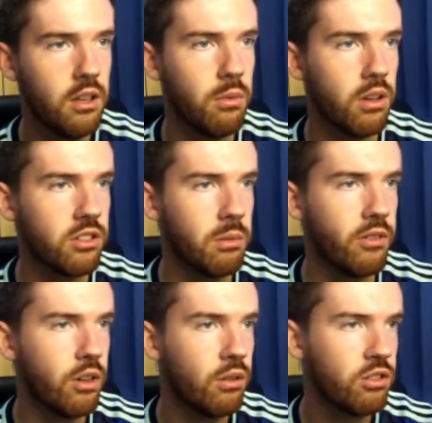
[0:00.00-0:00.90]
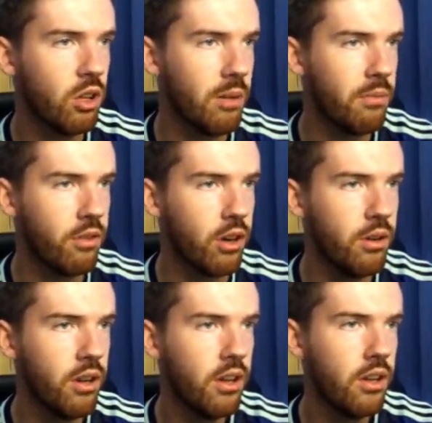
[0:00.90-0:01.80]
Well done, Summerville. Slot him
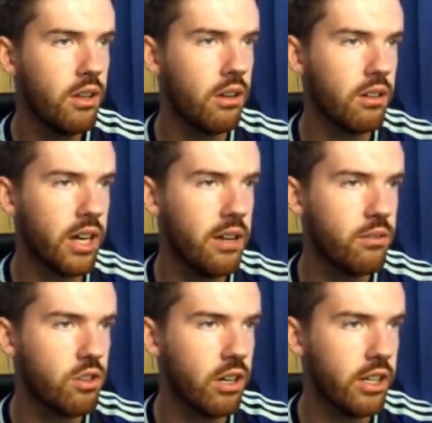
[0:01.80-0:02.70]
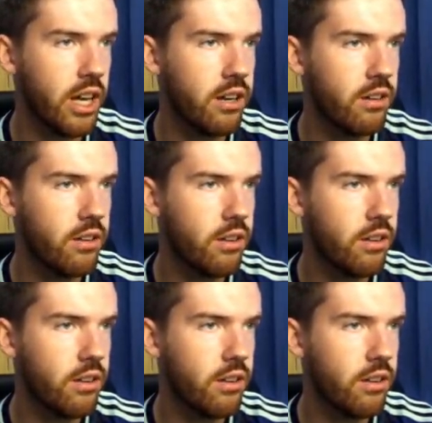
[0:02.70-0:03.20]
through. Okay, try again.